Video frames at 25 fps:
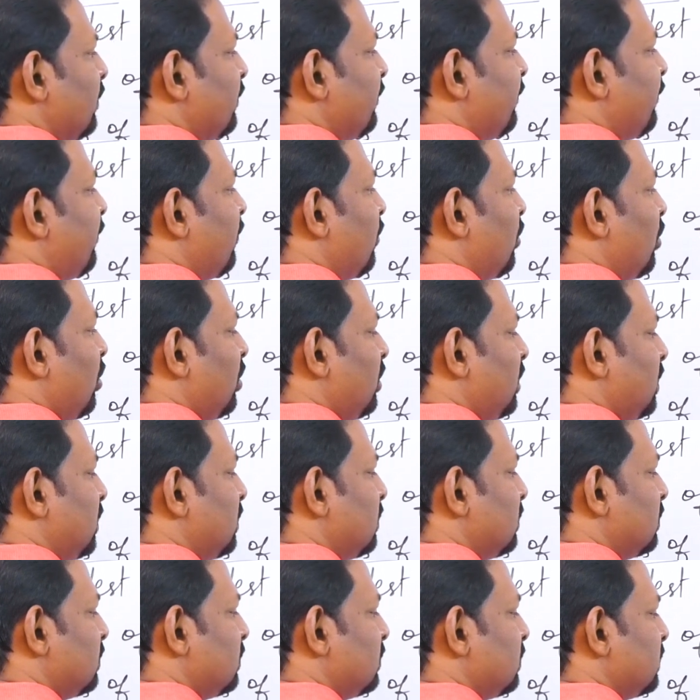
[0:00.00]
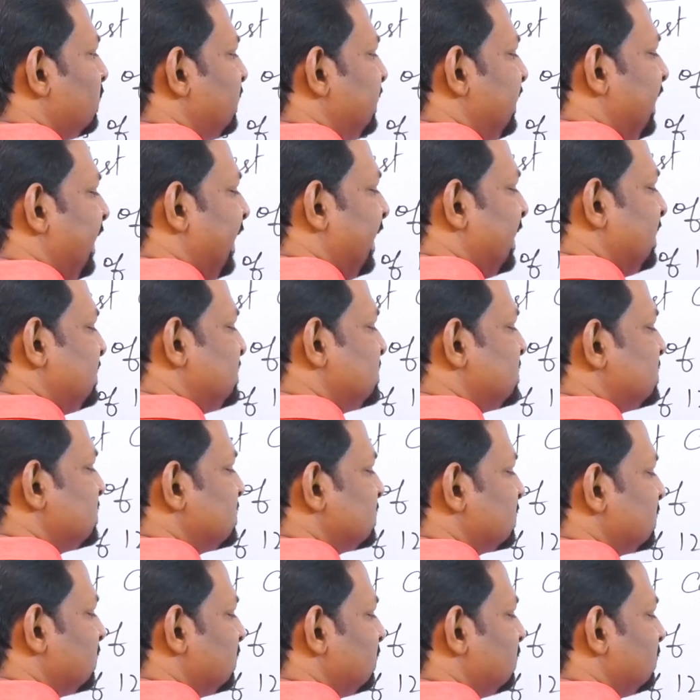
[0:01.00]
4,
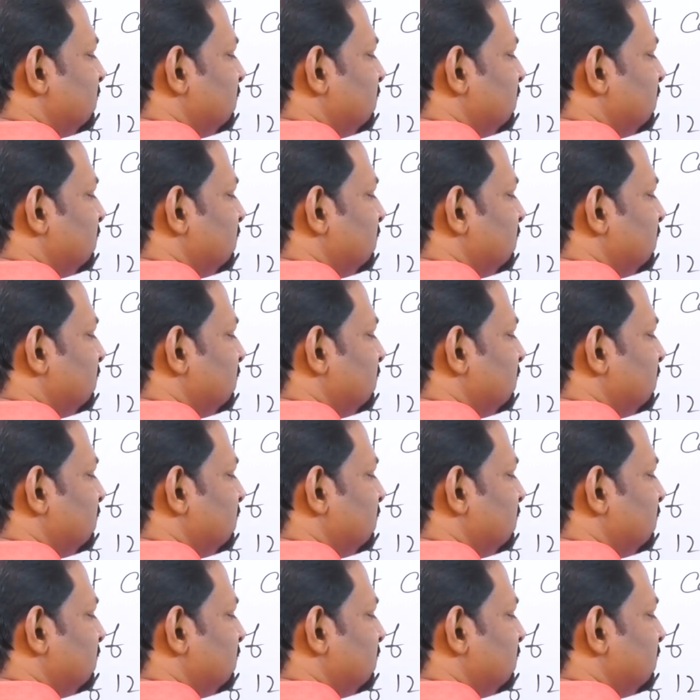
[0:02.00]
yes,